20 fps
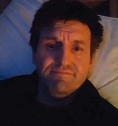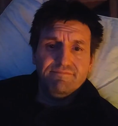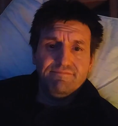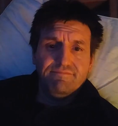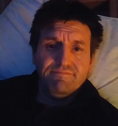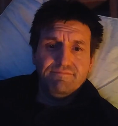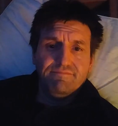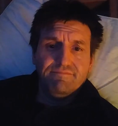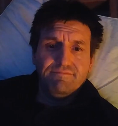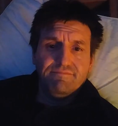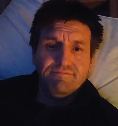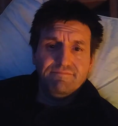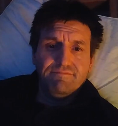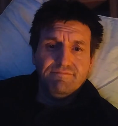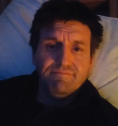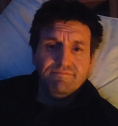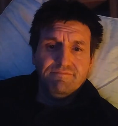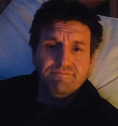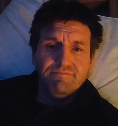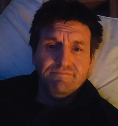
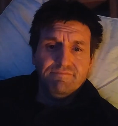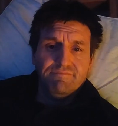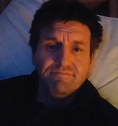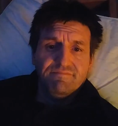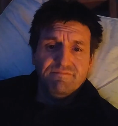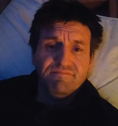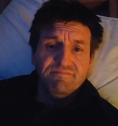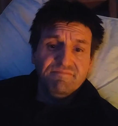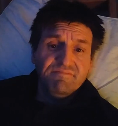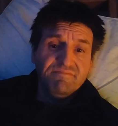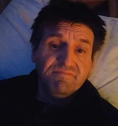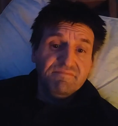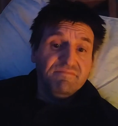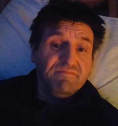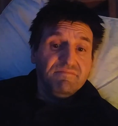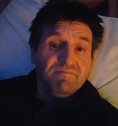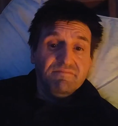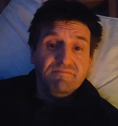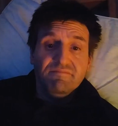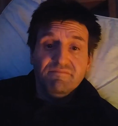
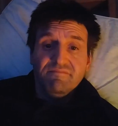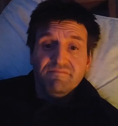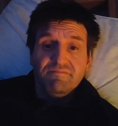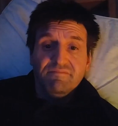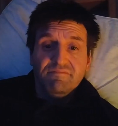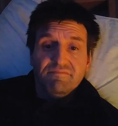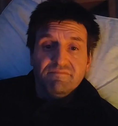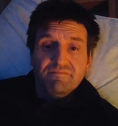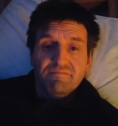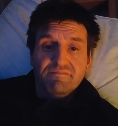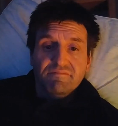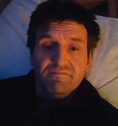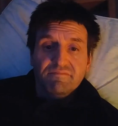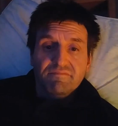[no speech]